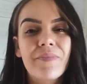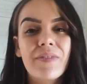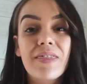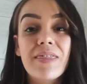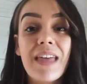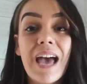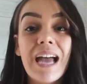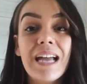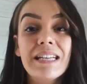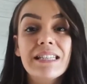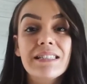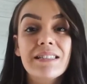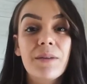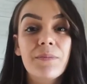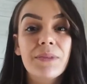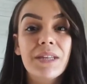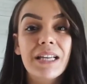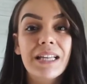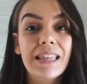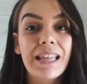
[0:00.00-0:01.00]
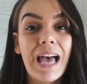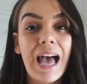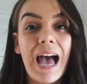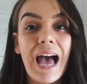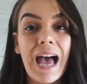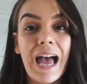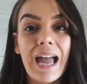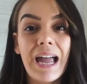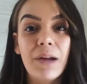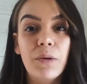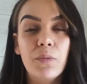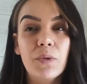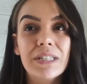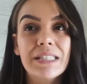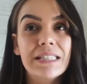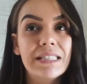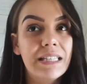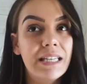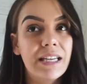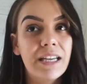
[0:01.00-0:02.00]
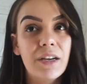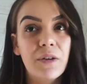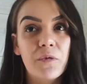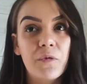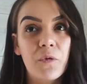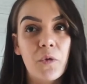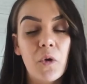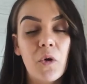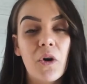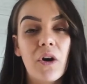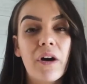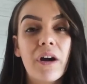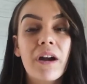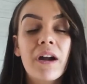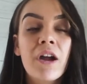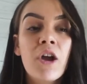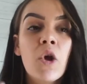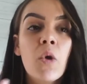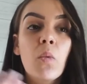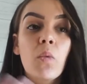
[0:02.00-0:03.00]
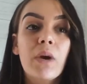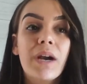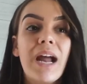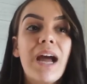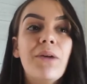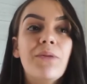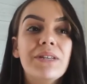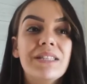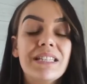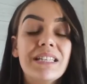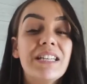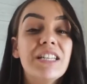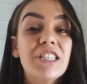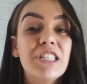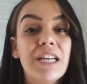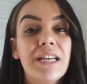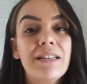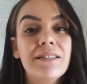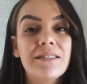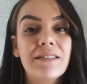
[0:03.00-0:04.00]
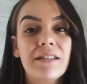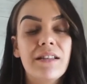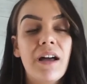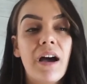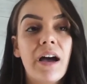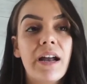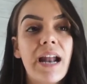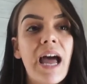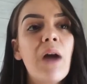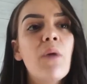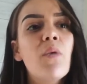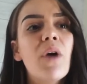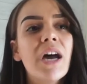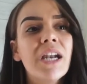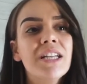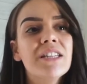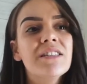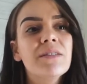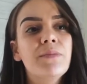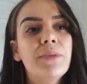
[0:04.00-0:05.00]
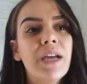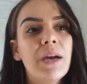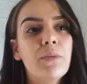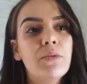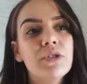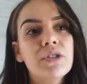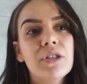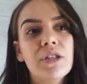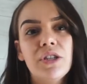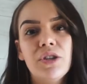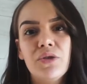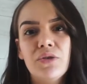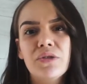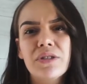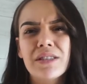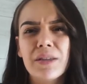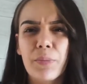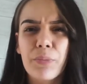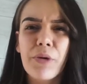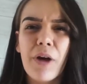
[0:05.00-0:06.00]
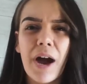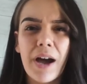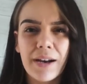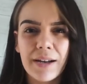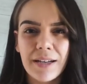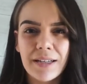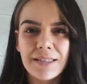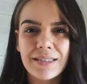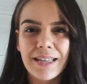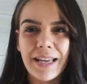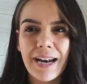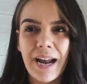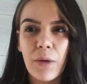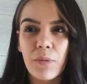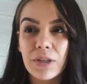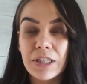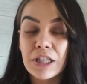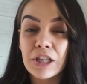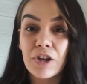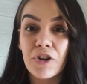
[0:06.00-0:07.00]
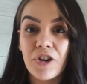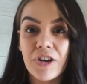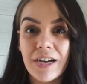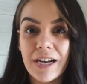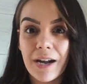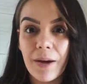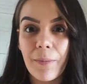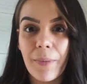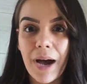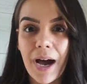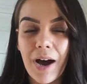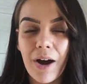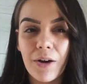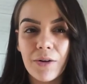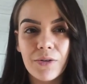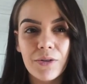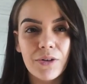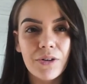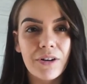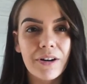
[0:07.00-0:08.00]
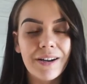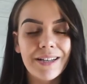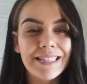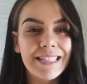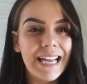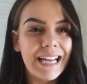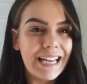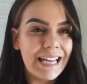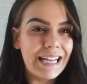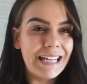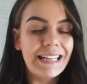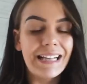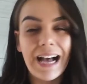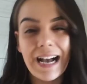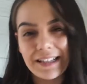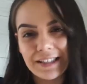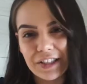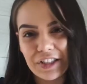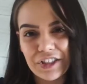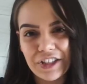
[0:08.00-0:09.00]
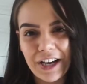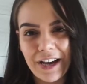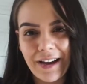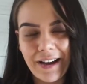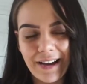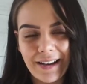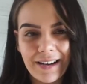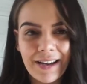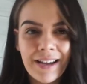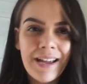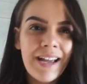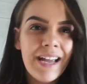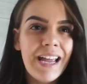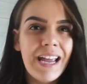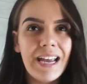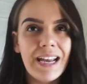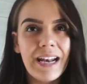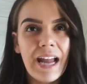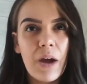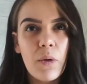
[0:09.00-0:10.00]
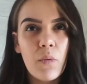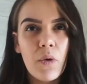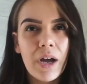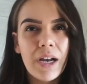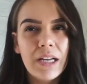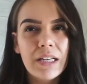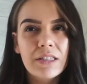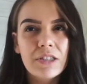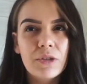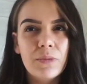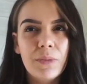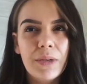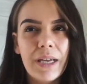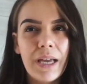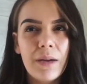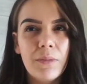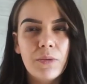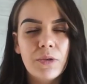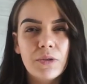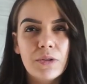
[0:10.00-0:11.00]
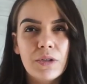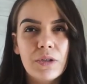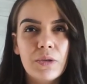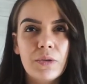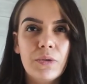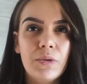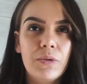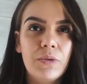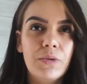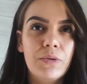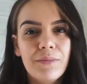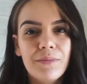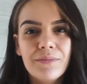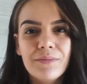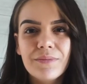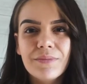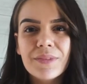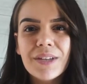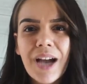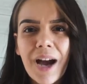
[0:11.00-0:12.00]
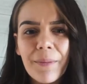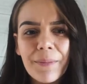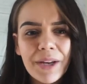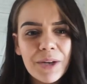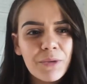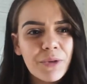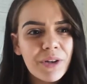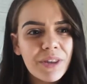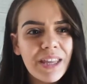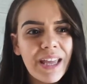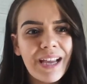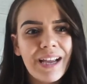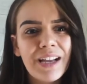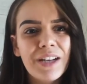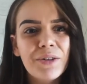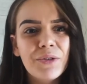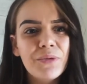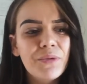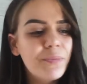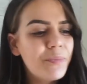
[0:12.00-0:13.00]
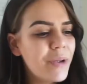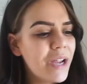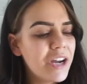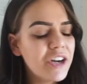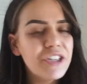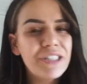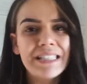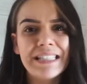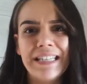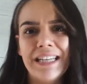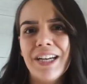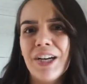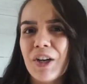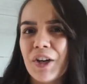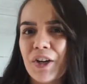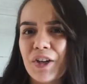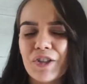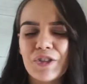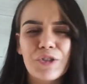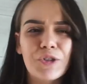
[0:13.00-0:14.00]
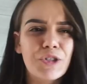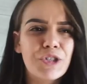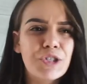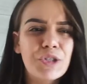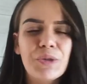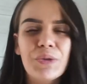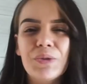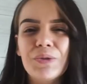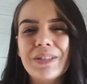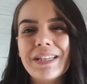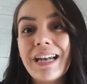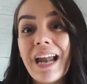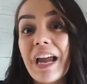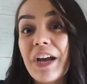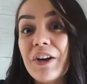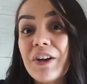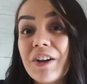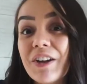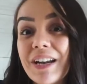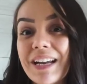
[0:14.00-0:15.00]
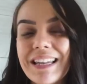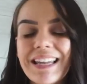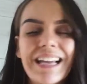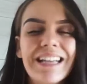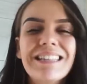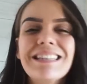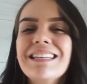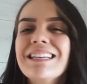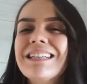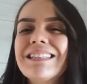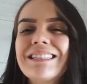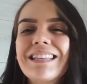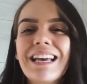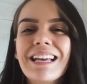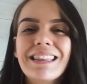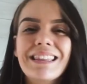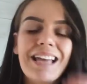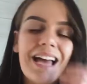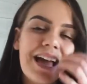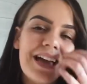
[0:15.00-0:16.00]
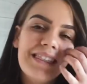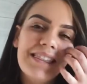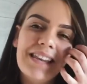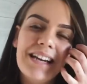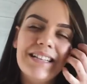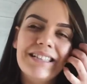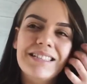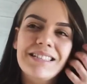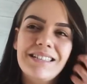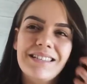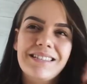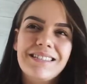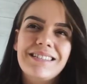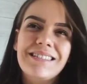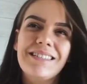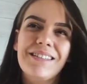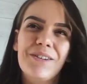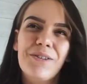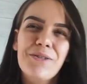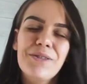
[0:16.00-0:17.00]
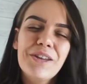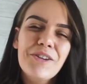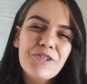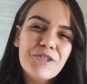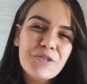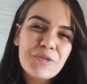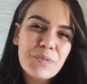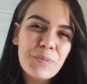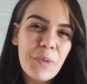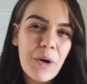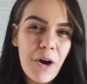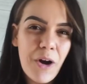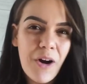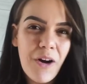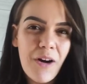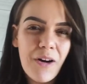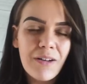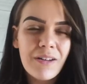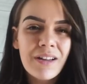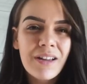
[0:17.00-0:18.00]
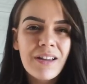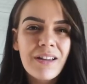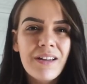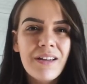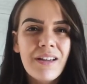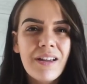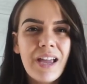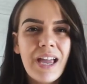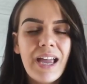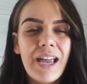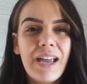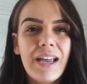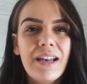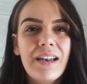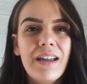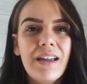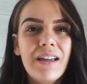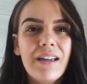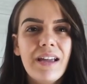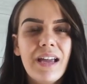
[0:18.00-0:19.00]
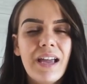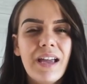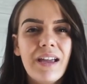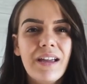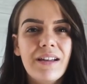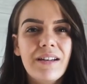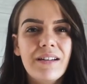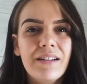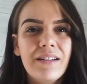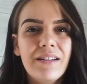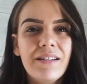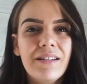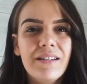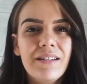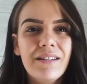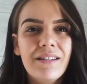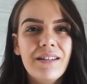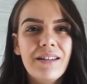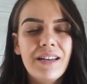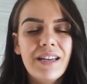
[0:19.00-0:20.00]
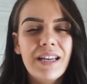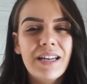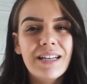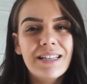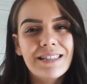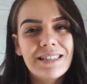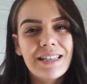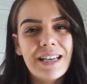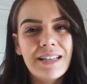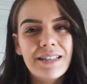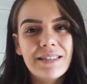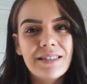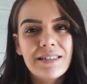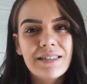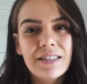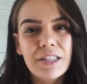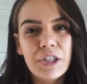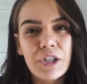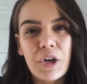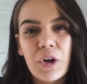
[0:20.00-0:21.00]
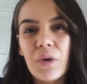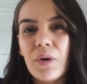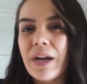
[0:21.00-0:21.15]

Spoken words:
That is something that I was seeking for when I was in a chain salon. I wanted to be able to use the products that I was learning about or taking classes on, and I wanted to be able to come in with like a new pair of sneakers or shoes, and I couldn't, like things like that just, you know, they're small and in a sense, you know.